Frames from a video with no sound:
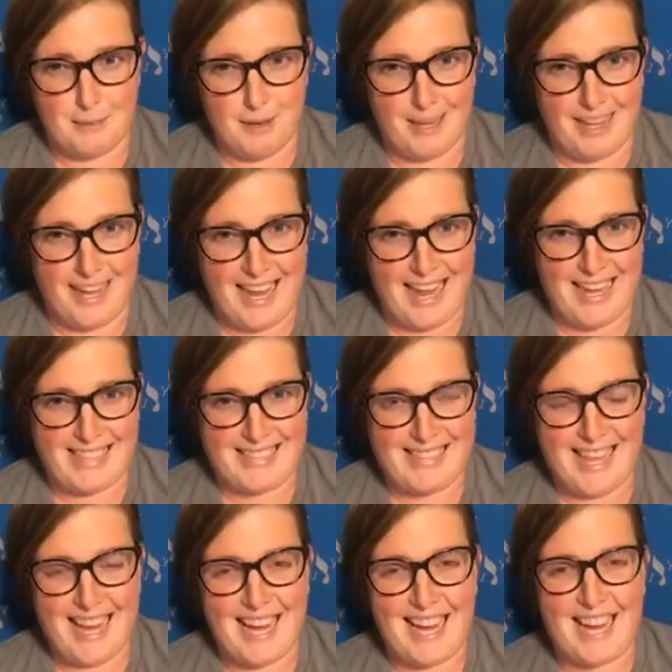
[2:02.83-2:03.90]
really, it's
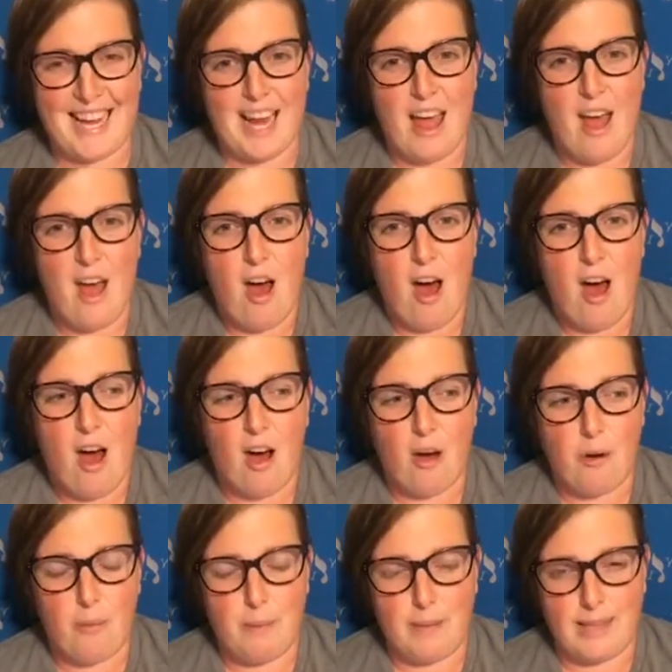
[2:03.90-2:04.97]
like an
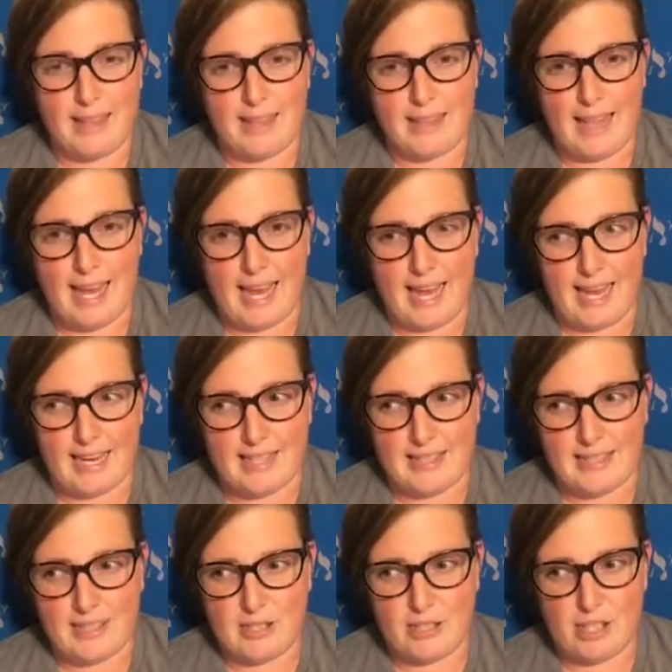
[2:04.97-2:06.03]
open land.
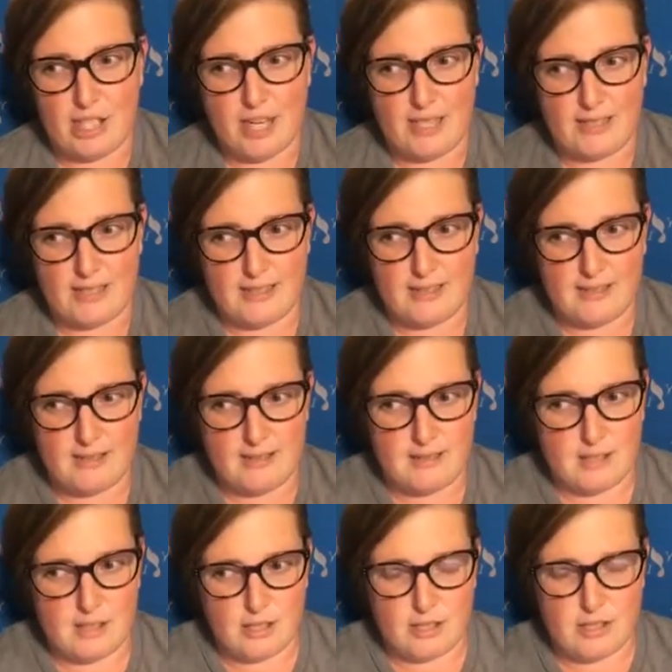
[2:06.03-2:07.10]
There's
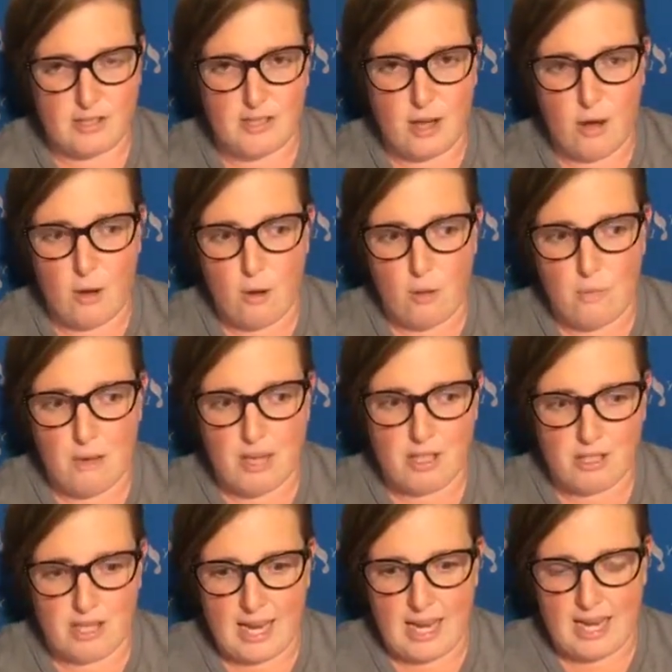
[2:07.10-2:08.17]
so
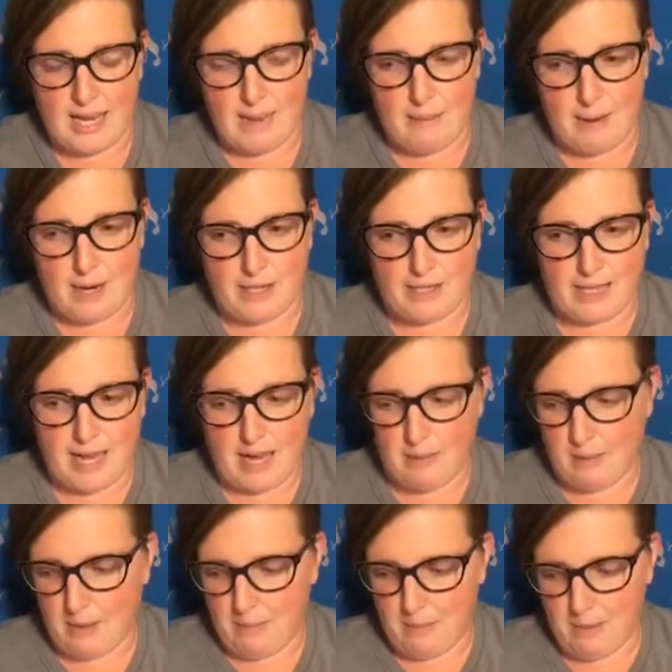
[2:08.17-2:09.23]
much land compared to how
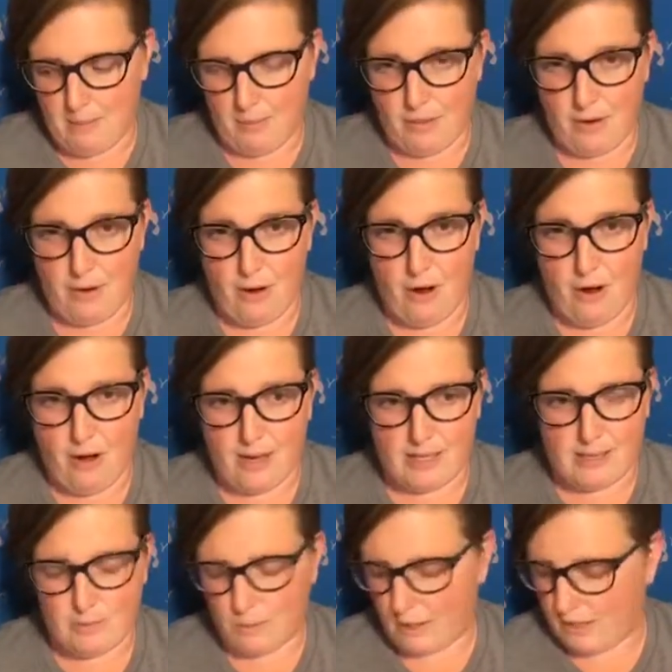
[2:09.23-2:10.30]
many people there are.
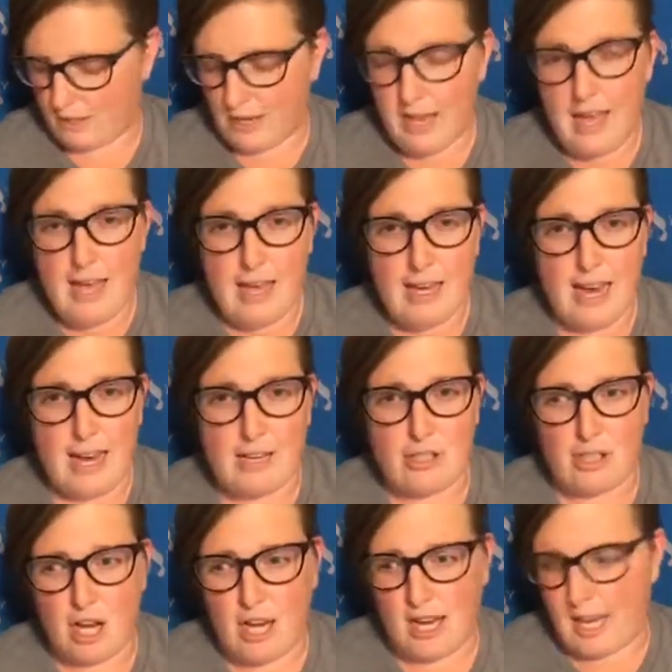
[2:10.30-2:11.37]
It's really kind of
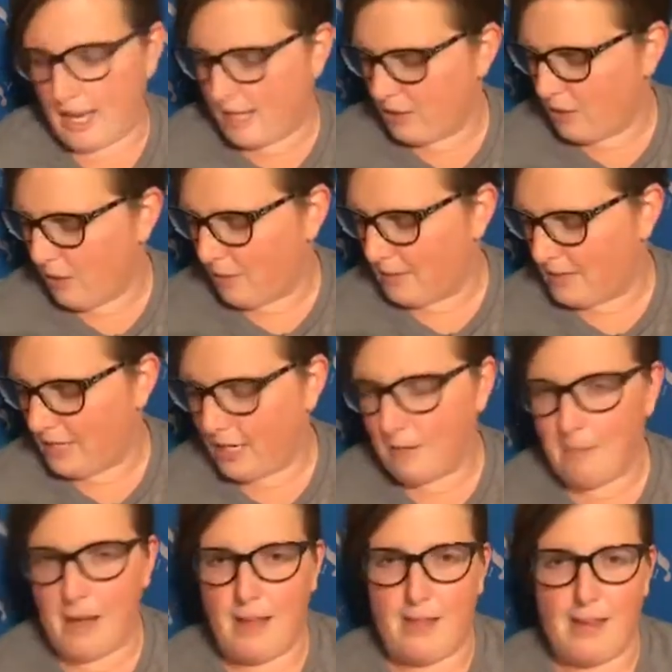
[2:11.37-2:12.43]
shocking, because you always hear
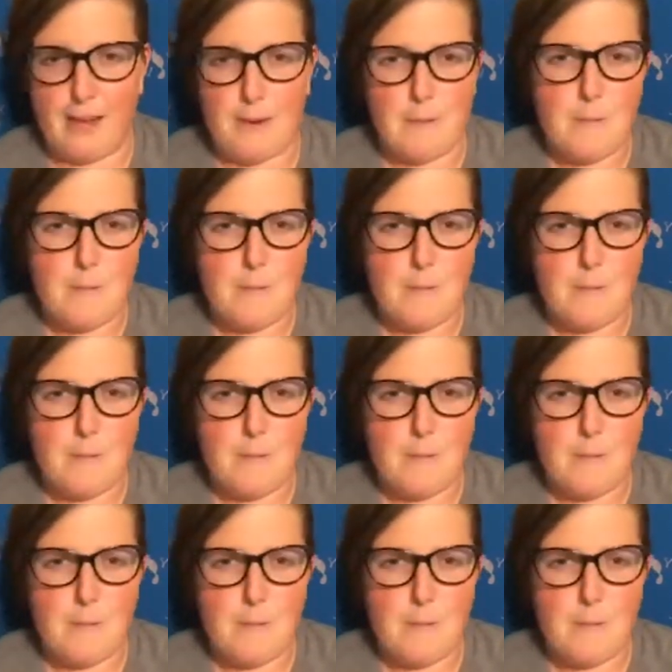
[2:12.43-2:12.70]
about, like,